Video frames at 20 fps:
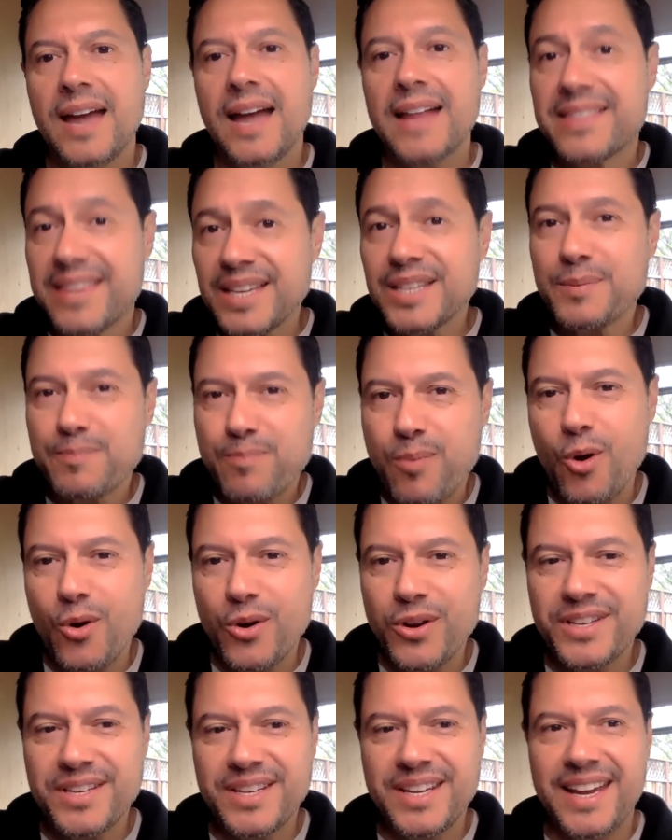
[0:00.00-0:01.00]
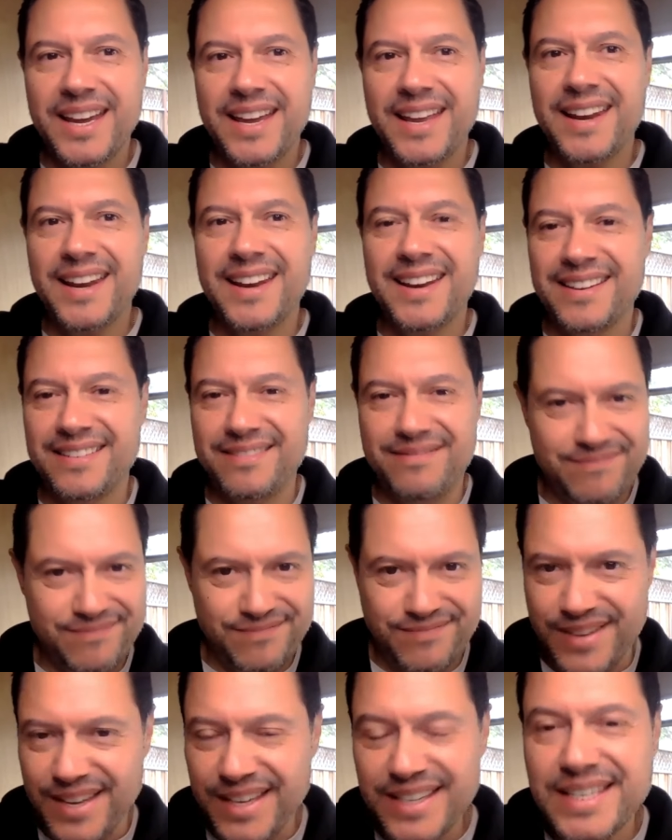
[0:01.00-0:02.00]
At this point in
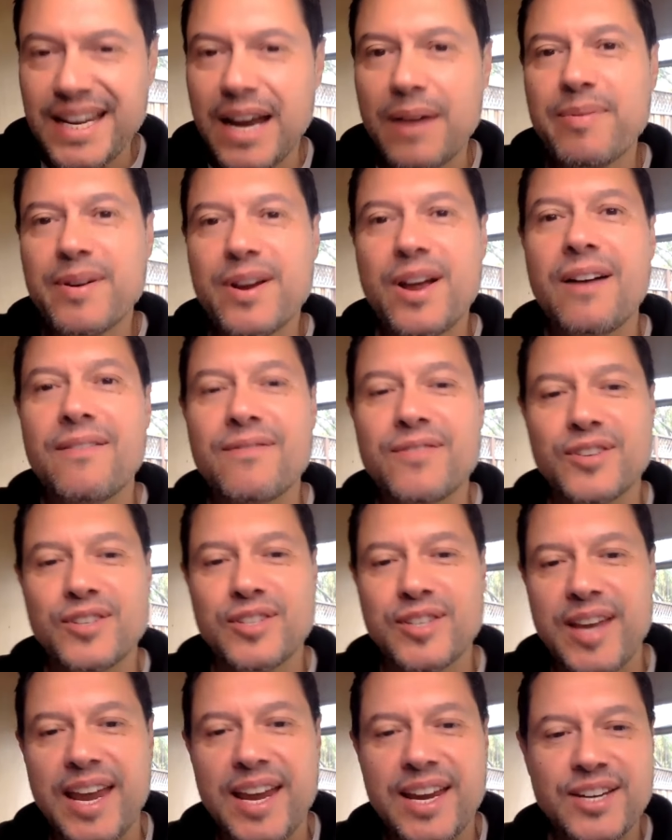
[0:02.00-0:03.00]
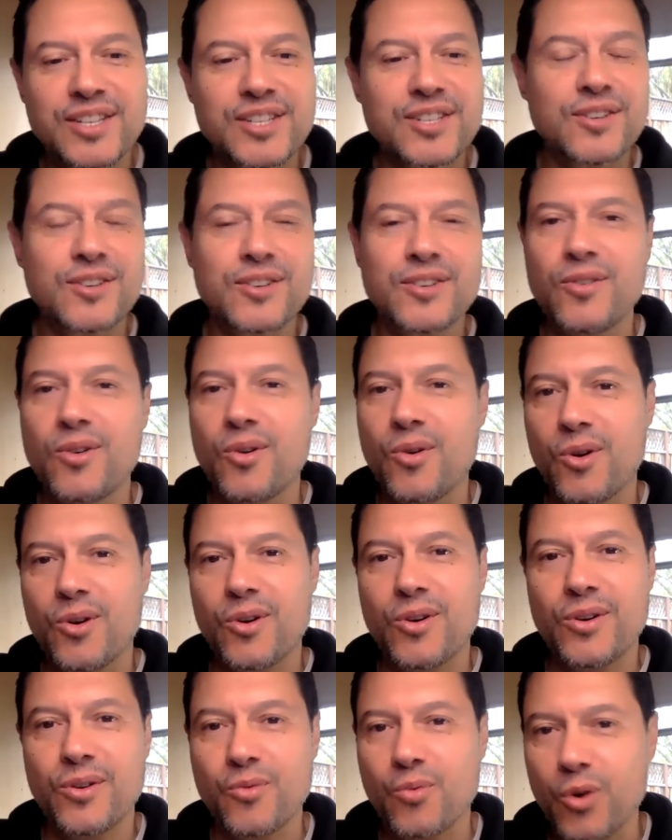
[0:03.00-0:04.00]
this type of conversation
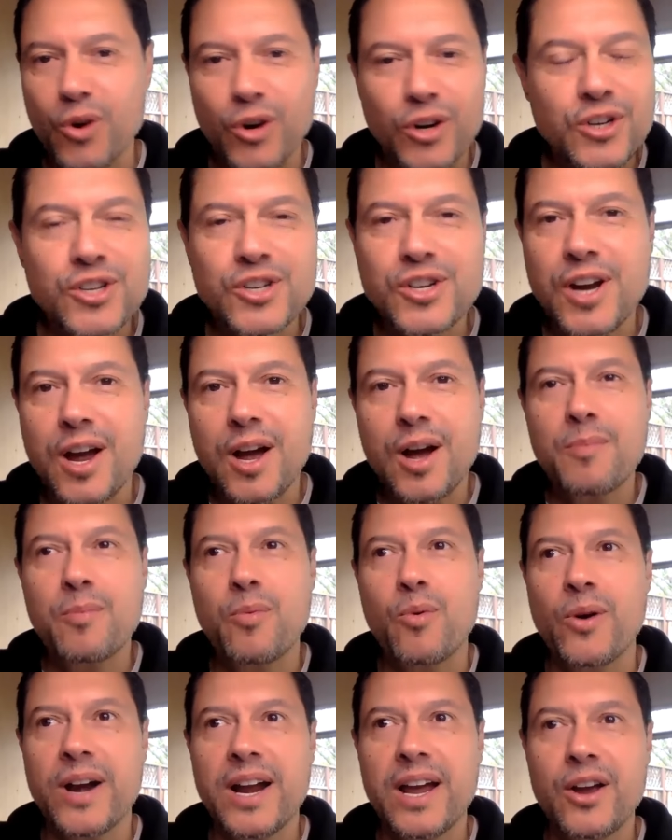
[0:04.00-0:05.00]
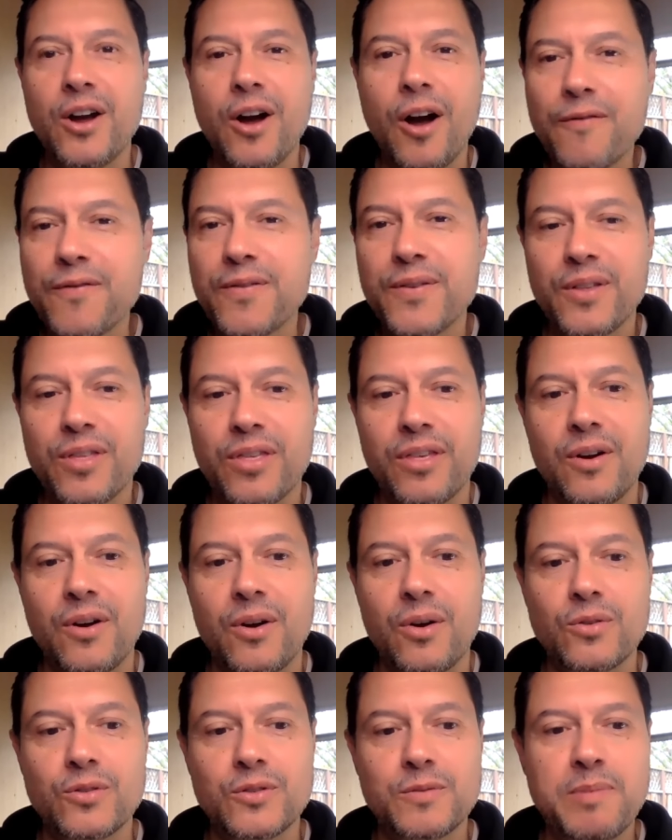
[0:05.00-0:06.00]
or workshop, when I offer
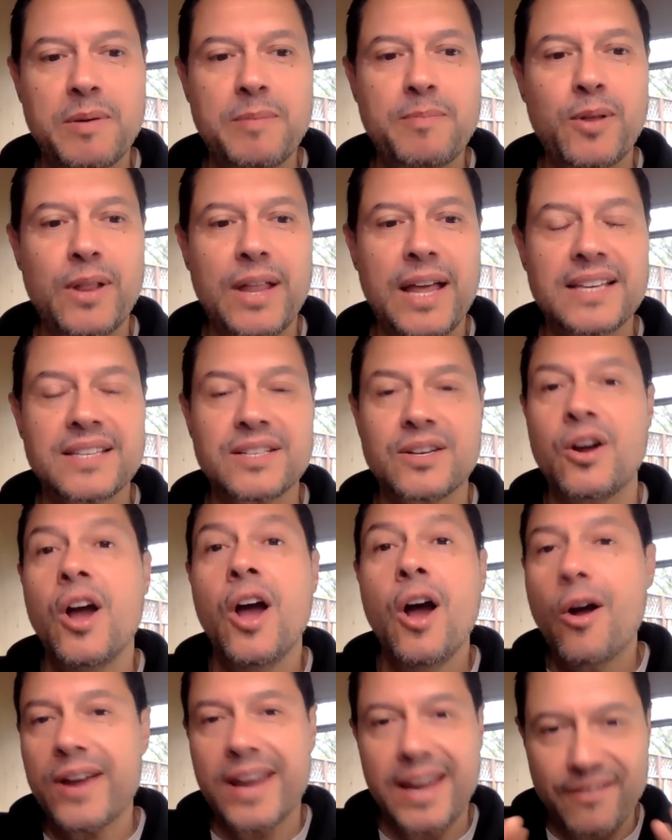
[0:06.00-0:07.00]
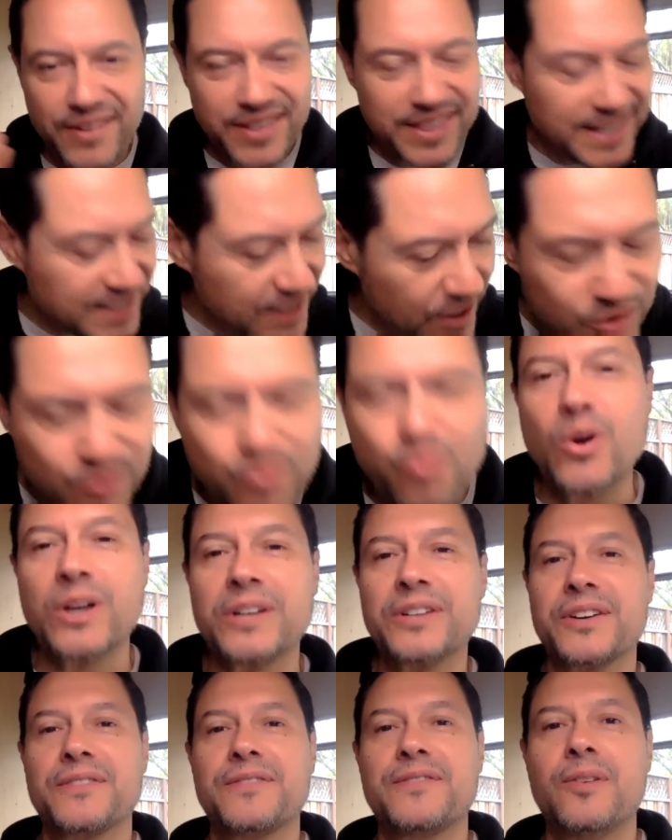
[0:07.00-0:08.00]
those, people ask, okay, everything sounds
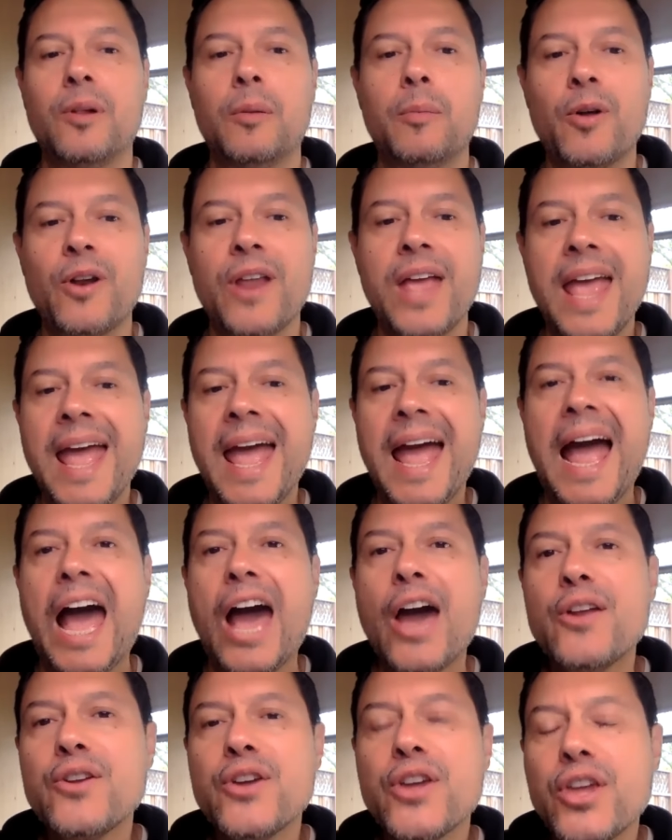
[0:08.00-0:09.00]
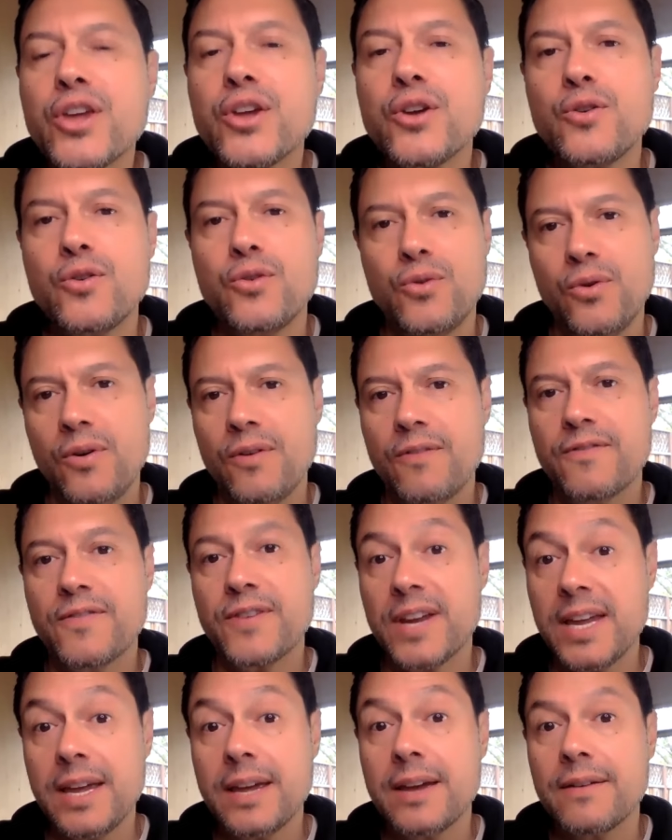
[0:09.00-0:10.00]
wonderful, but how do you
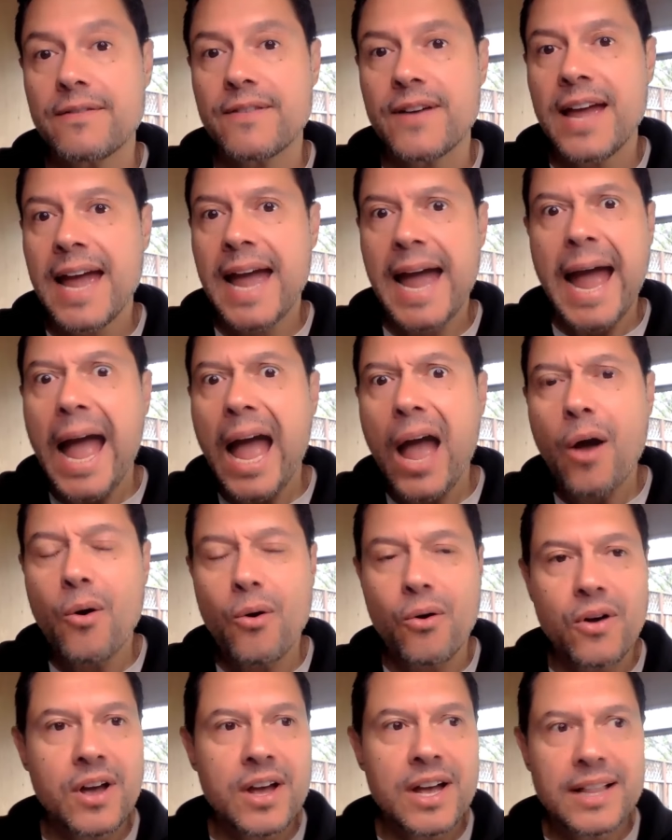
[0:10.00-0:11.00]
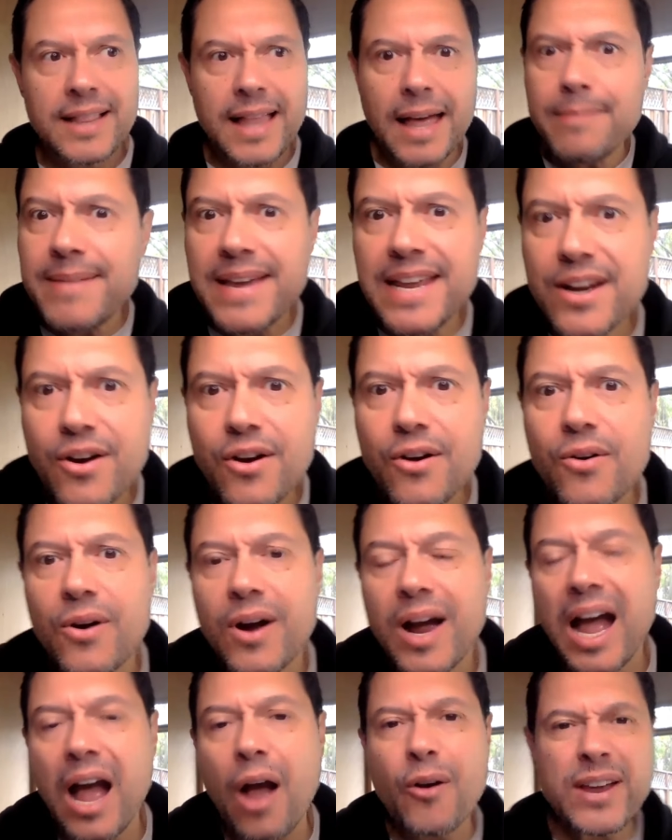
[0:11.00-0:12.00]
forgive? How? Let me
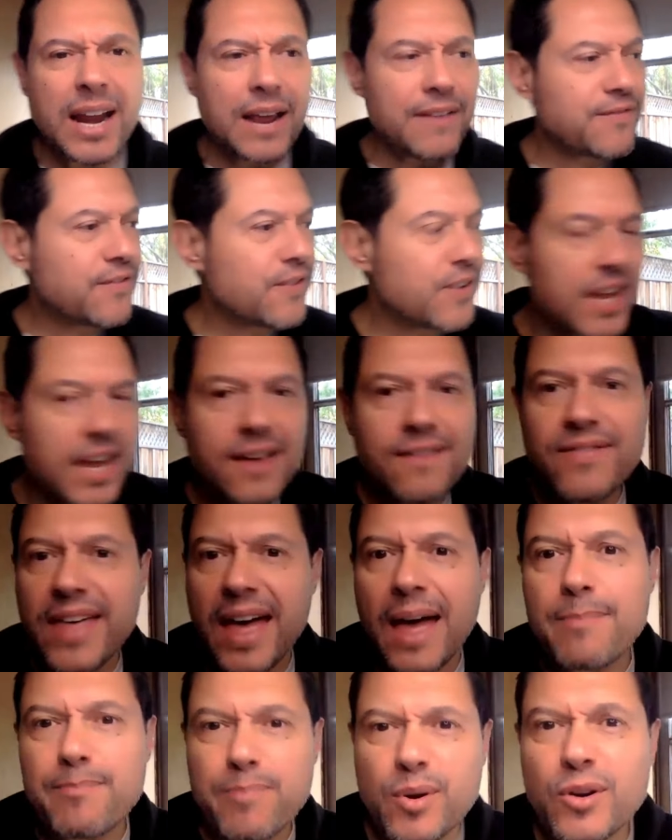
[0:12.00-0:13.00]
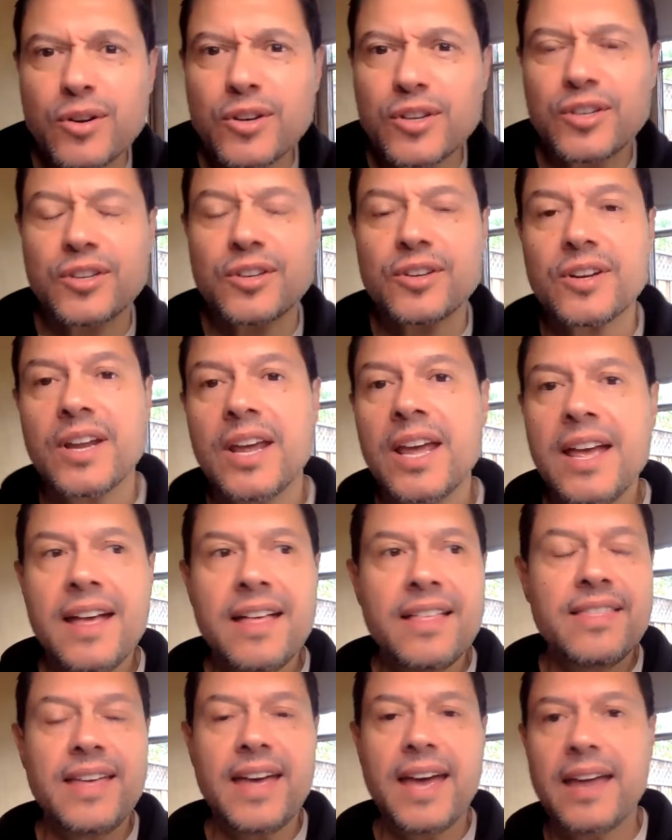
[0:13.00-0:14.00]
know. How can I forgive that person
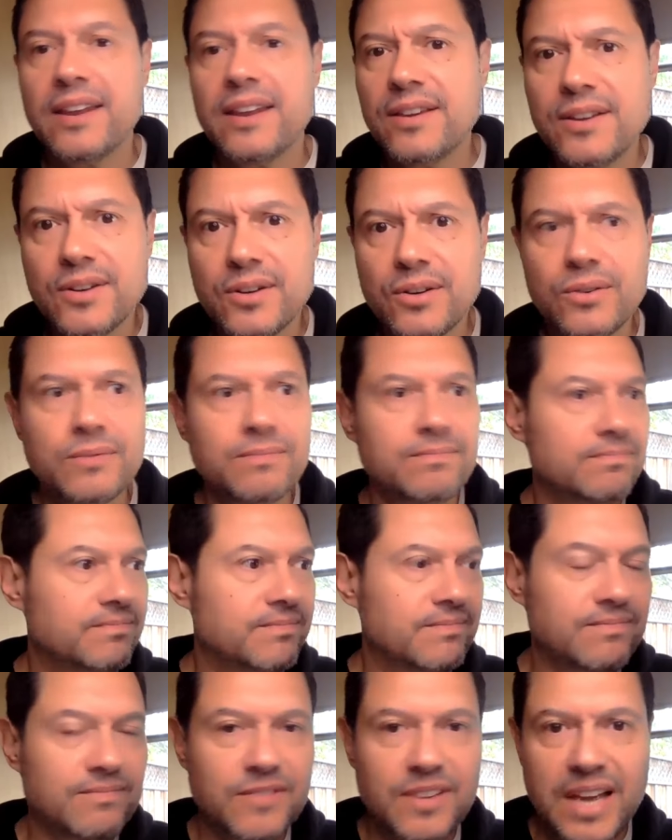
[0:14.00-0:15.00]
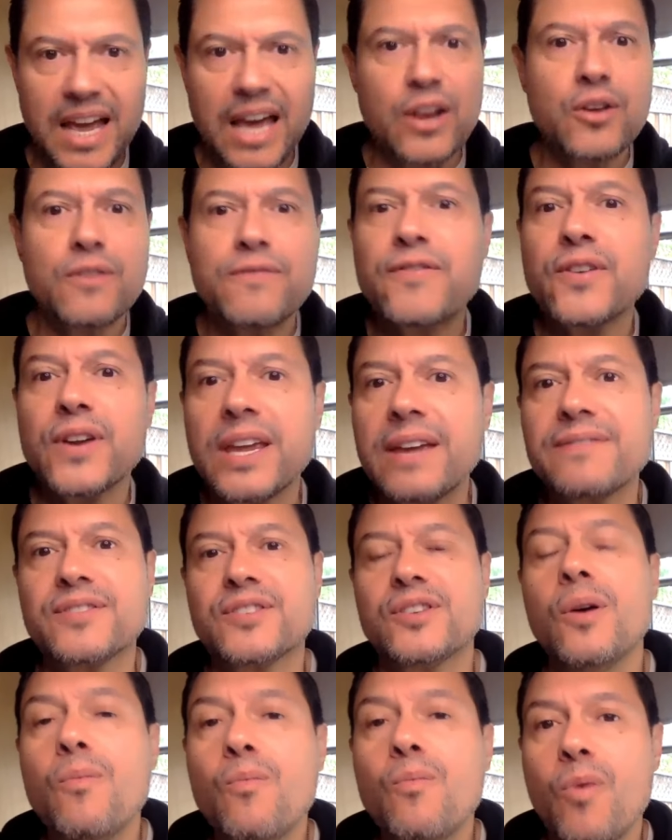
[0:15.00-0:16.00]
that, how do you forgive
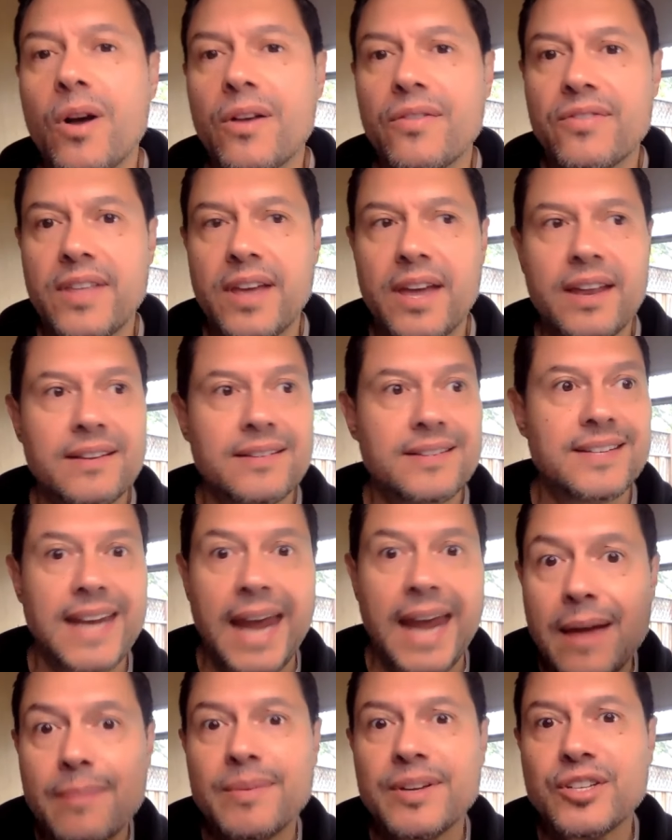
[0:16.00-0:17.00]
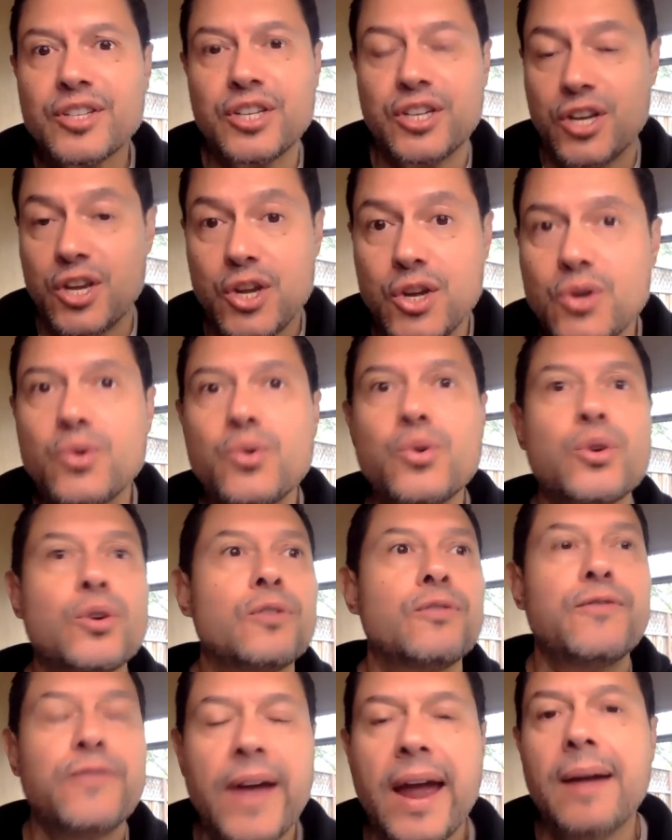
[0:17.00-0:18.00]
someone that damaged you,
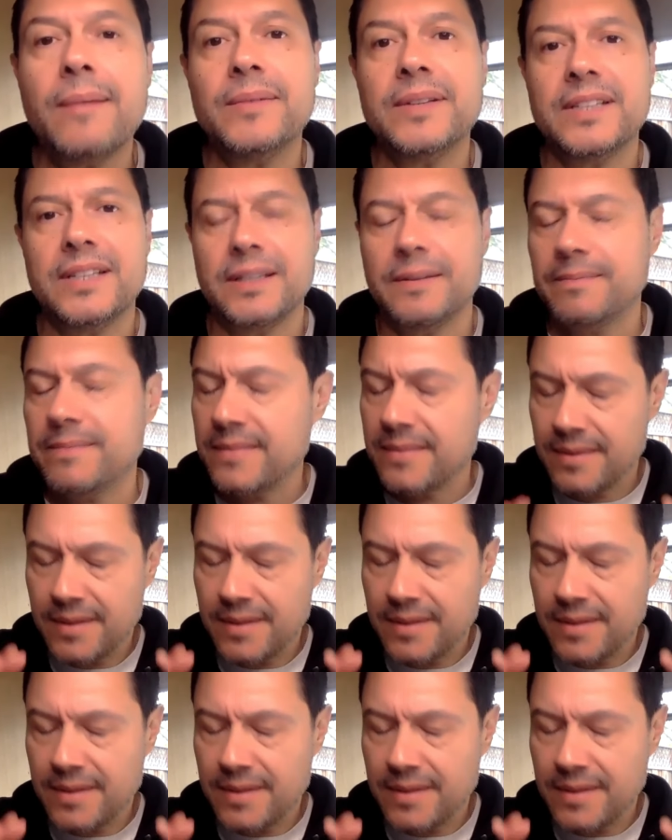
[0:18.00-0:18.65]
your family?